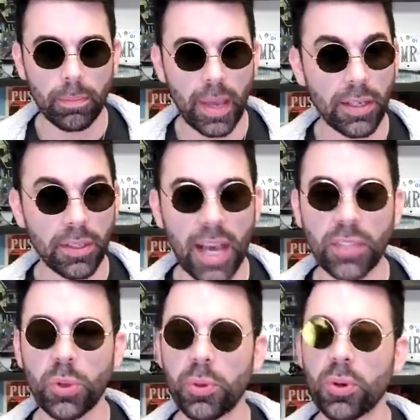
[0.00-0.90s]
And
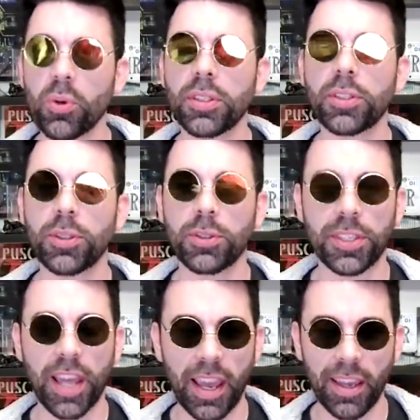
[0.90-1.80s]
that's what we're going to do
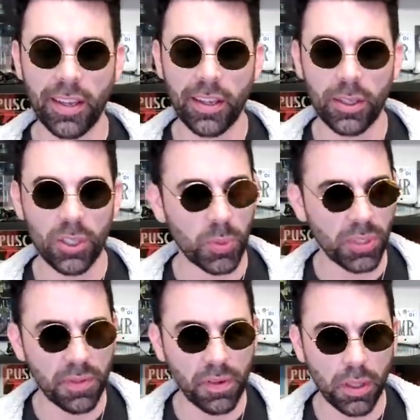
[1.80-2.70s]
today,
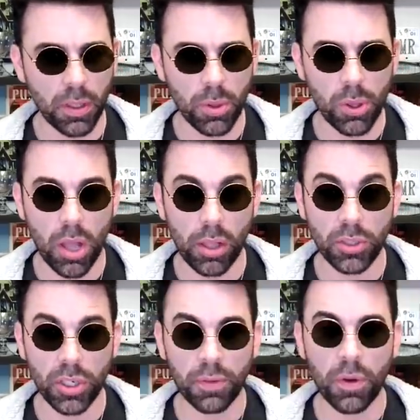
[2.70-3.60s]
specifically the
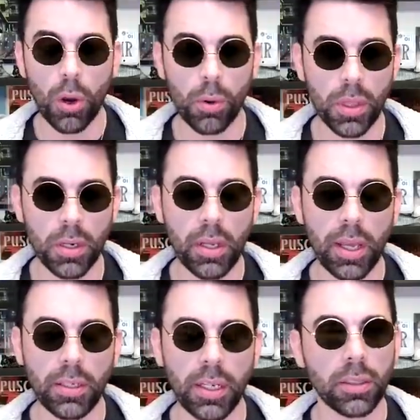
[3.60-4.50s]
mythology of Odin
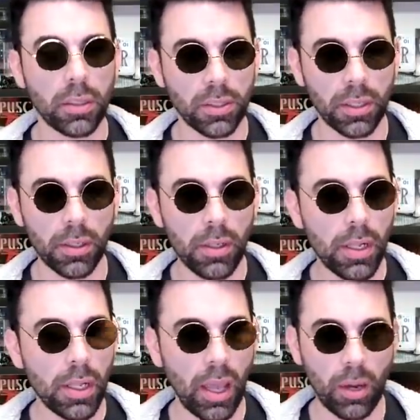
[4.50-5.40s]
and Yggdrasil,
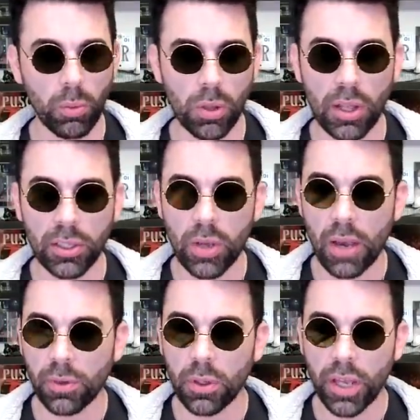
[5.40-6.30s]
and we'll also
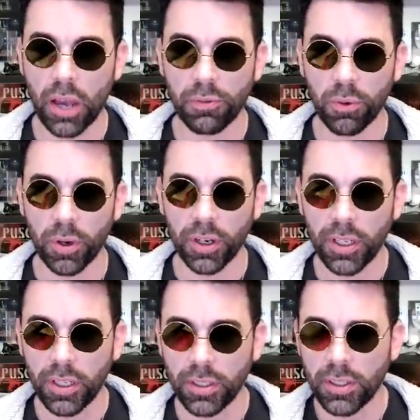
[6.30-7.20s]
have to look out for
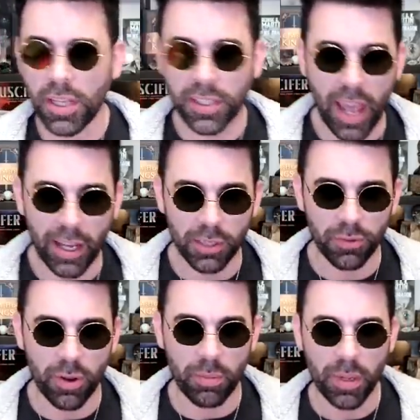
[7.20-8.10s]
sneak attacks
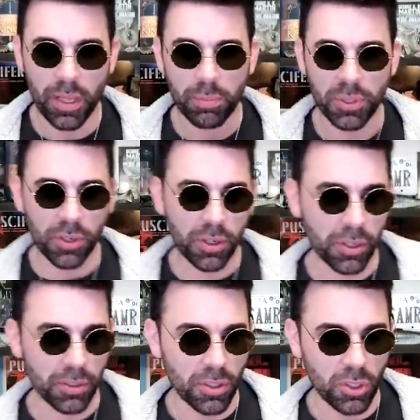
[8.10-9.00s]
from
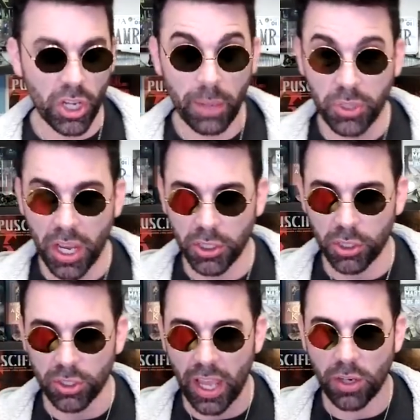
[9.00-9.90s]
berserkers,
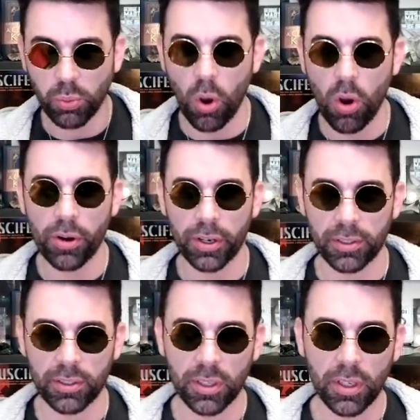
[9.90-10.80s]
shape-changers, and
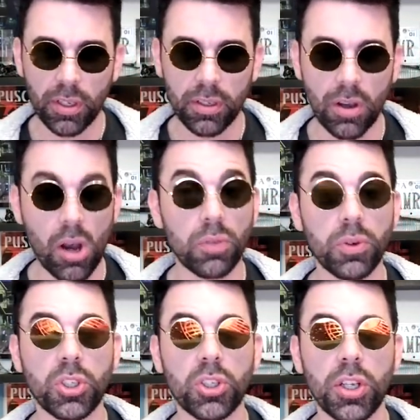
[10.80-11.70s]
wargs, all of
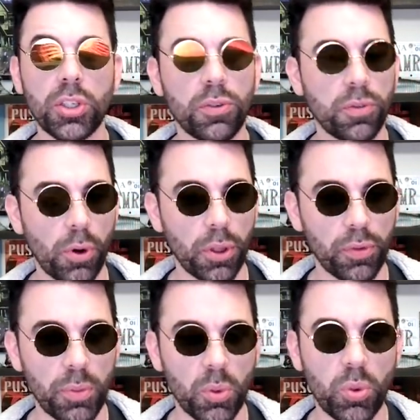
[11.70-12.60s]
which issue forth
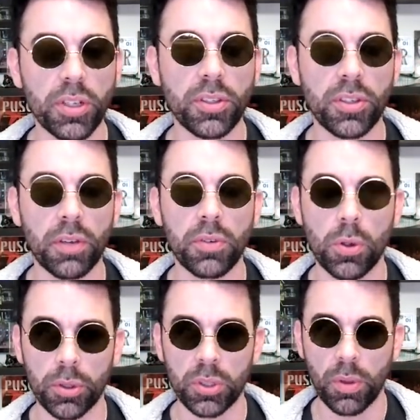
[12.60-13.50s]
from the woods of Norse